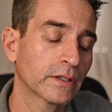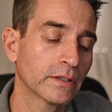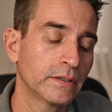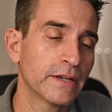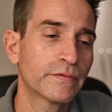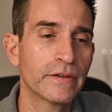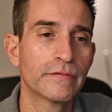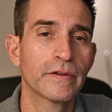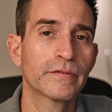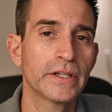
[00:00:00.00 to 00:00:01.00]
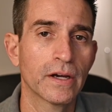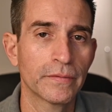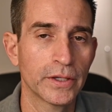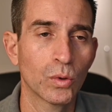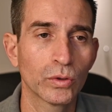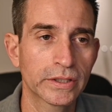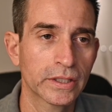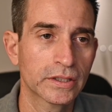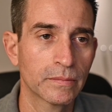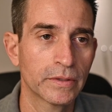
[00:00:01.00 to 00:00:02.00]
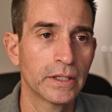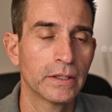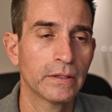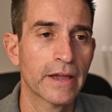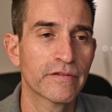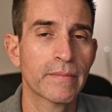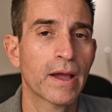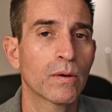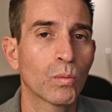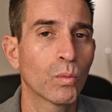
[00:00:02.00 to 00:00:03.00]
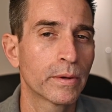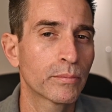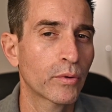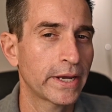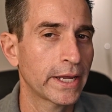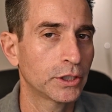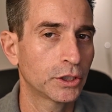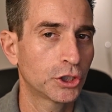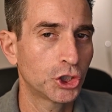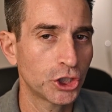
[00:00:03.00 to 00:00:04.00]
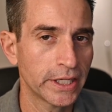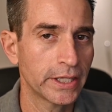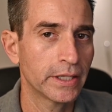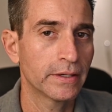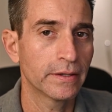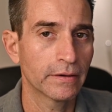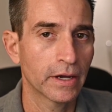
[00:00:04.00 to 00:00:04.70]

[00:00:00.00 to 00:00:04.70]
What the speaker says: The nifty 50 on the old system, the f-mount 1.8G